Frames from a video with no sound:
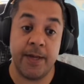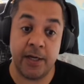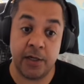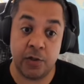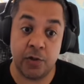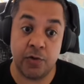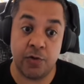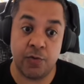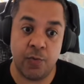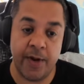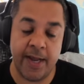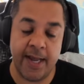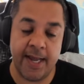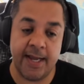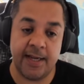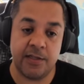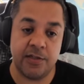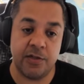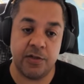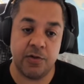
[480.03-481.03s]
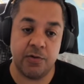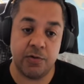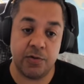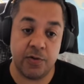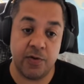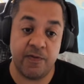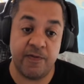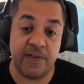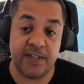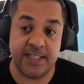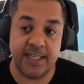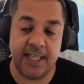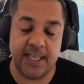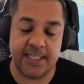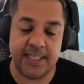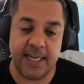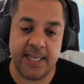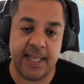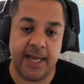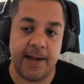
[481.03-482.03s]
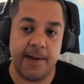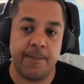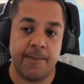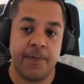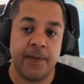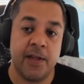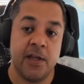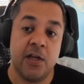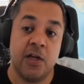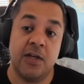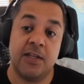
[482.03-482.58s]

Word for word: it'd be a good way to facilitate that.